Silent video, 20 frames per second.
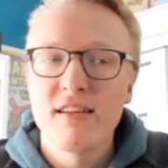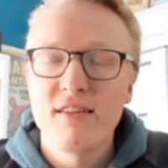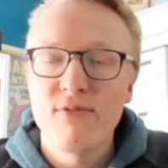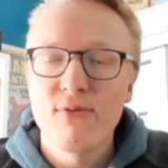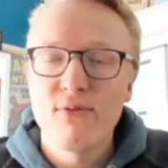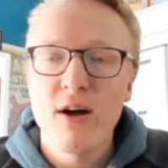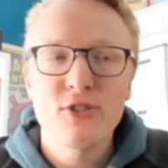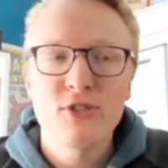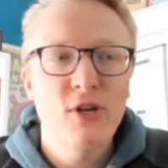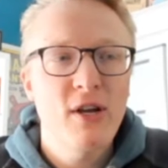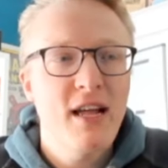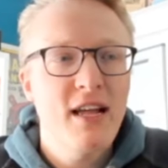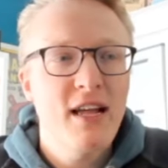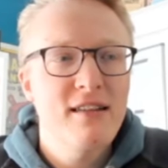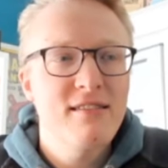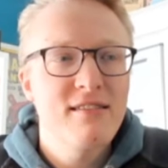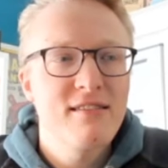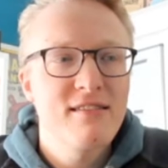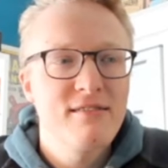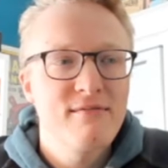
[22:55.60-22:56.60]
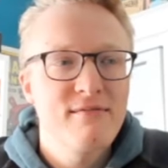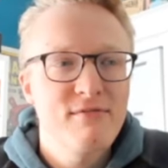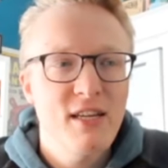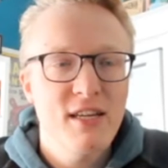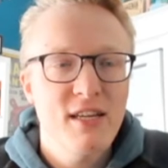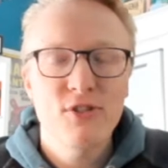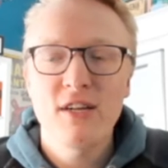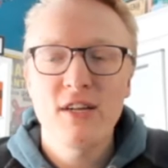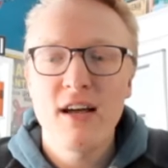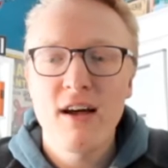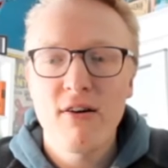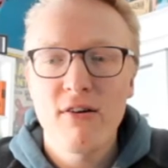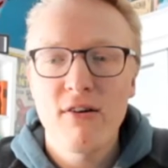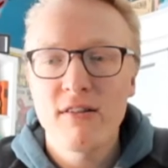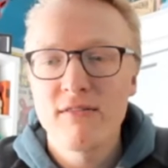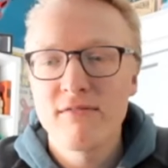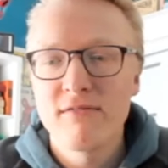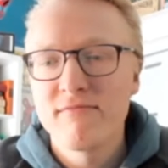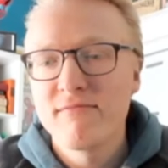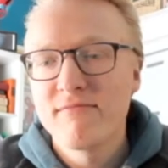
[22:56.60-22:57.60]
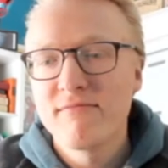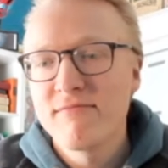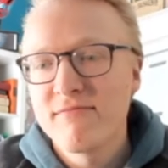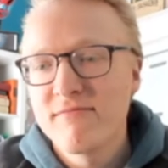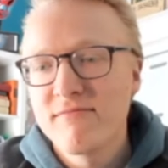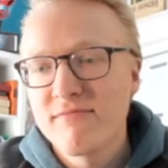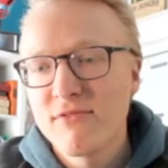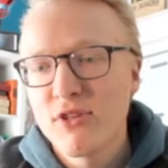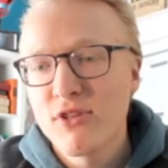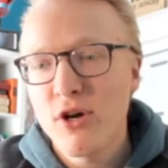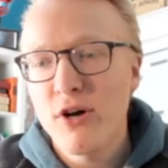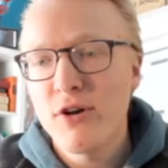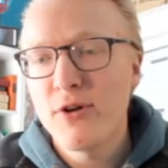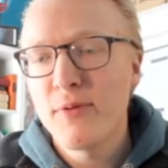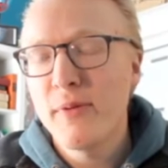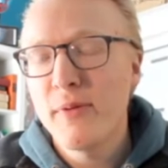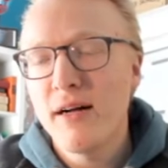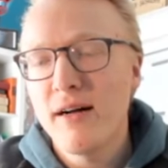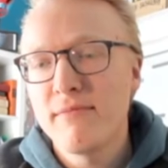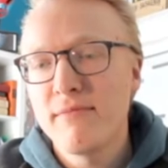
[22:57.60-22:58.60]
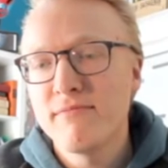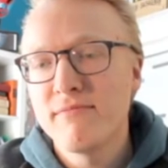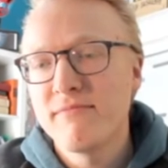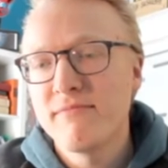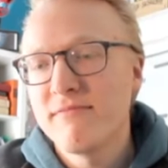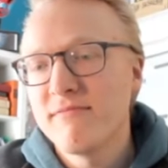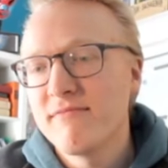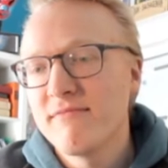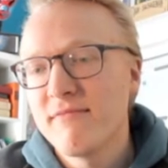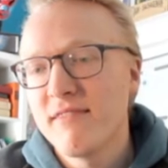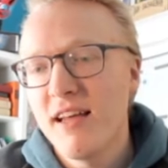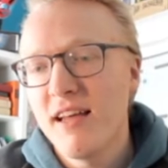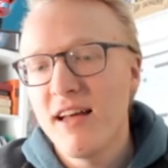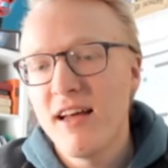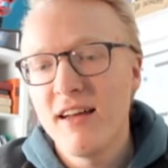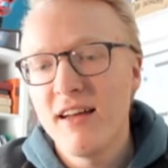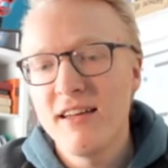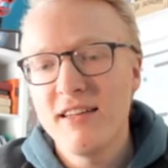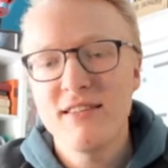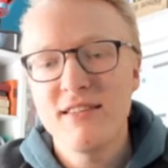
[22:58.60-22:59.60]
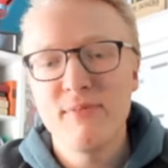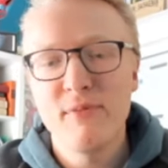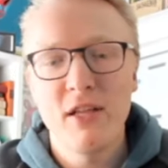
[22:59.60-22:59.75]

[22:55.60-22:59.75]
Wash your hands, take a shower, call your mom, eat some